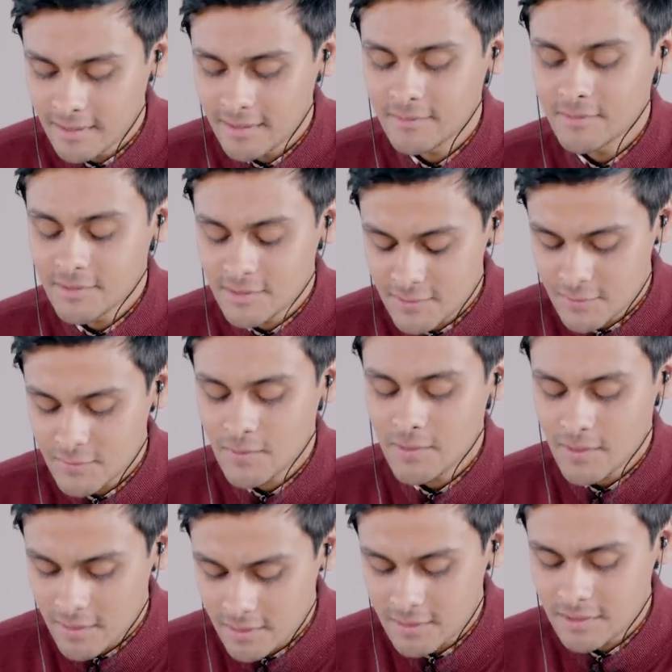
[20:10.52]
I just
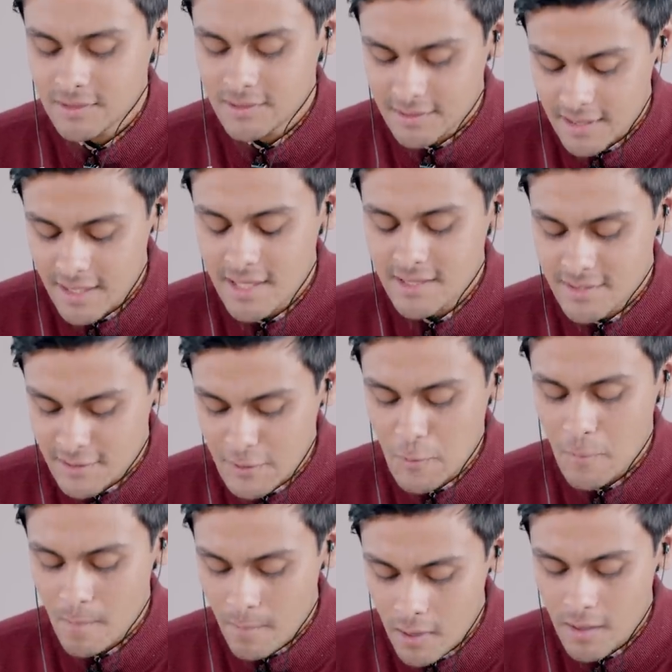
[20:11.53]
wanna dance
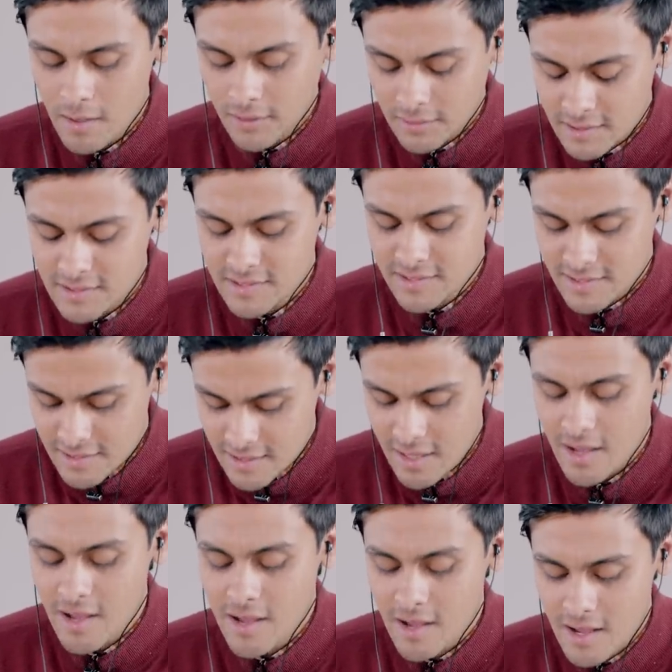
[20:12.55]
among the
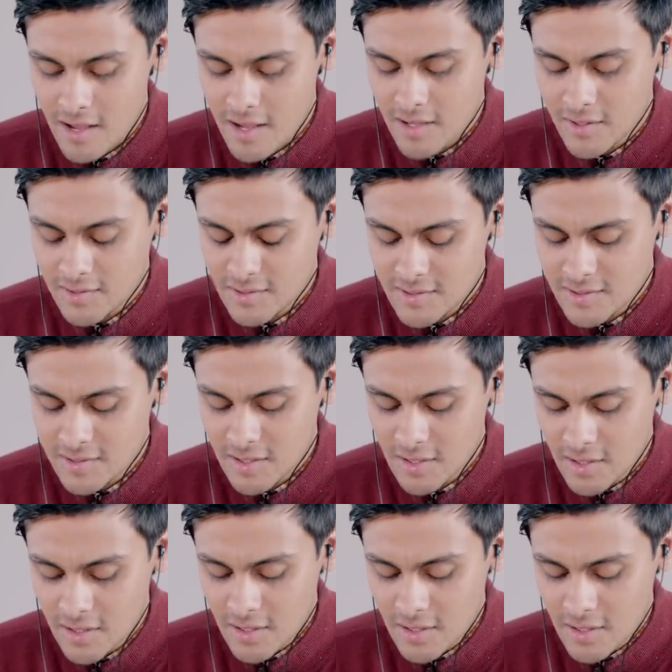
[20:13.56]
stars.